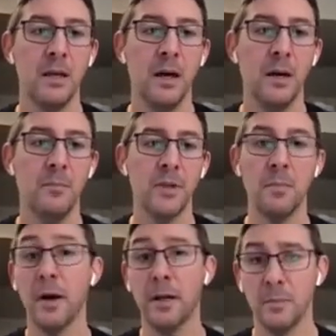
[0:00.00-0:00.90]
The
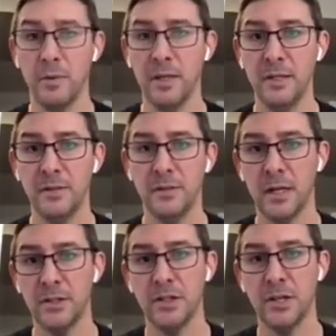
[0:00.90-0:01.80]
marketplace that
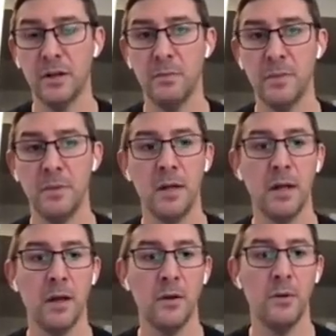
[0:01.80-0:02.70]
I shared a minute
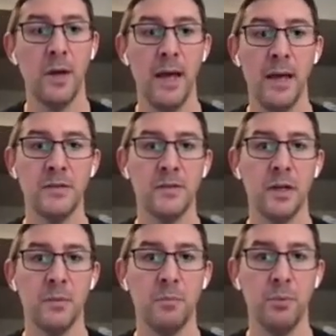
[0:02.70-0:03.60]
ago has
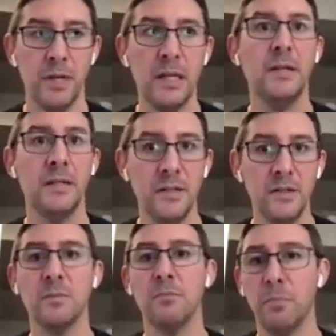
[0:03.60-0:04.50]
a pretty
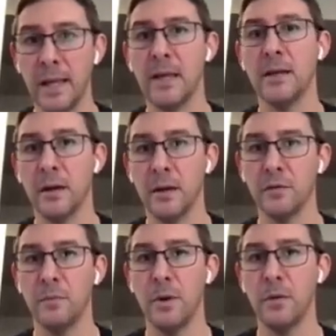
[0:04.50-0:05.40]
decent blend of
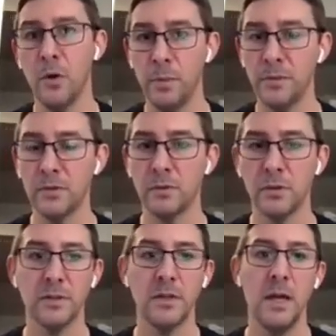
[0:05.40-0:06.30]
both open
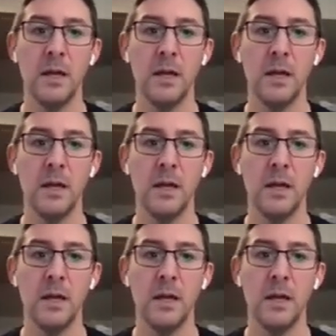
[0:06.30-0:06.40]
source